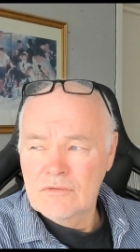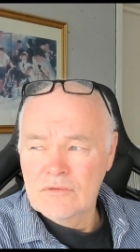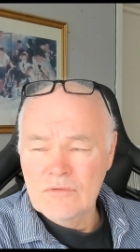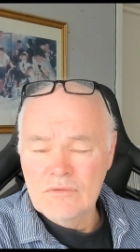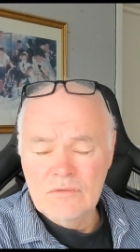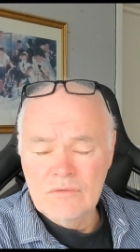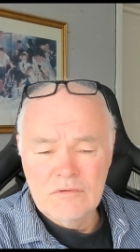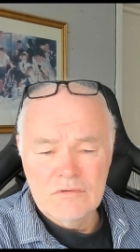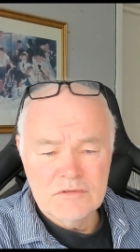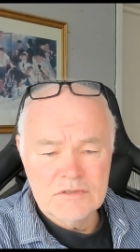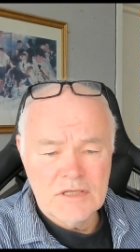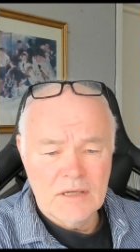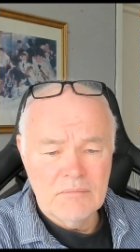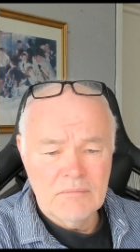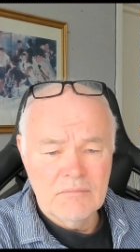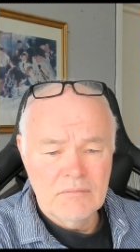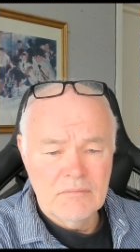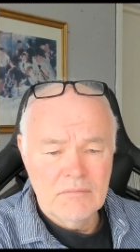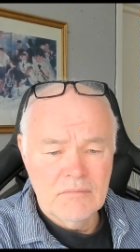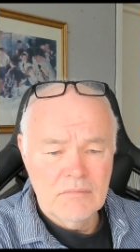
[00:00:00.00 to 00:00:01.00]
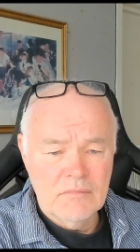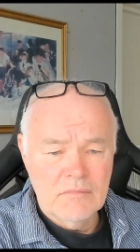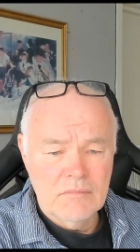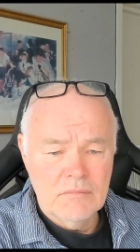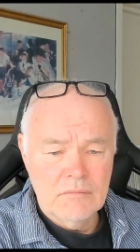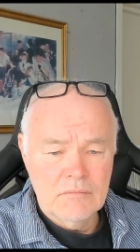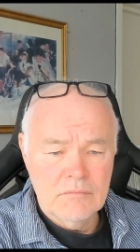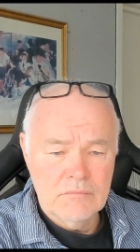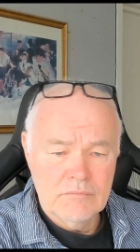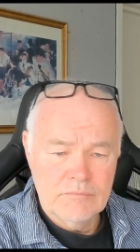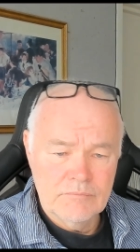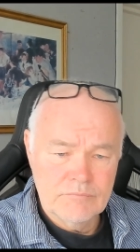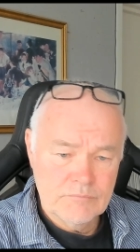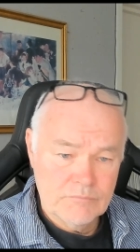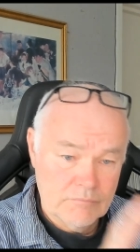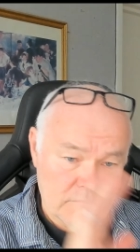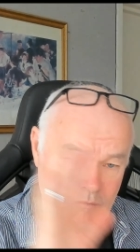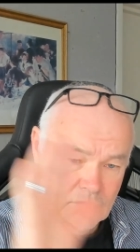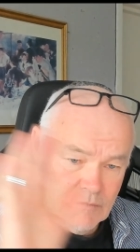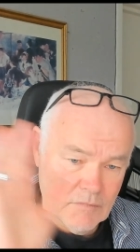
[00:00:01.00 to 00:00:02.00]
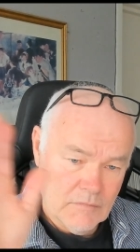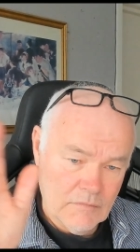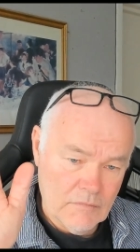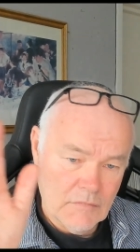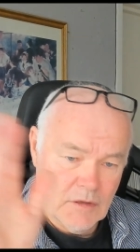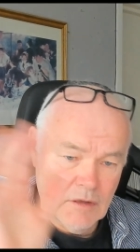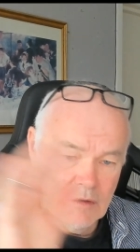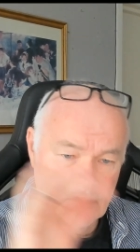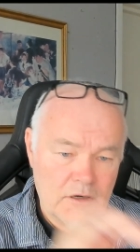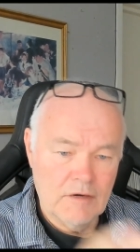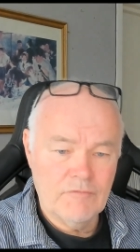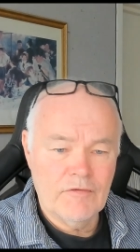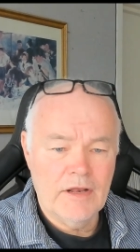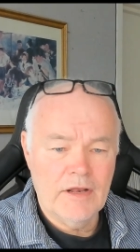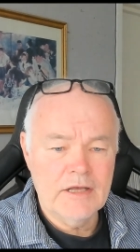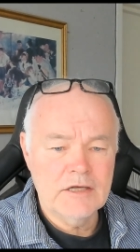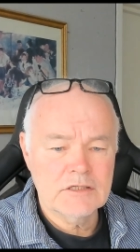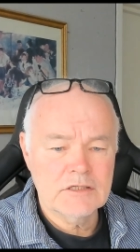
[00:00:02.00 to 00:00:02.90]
some reflection.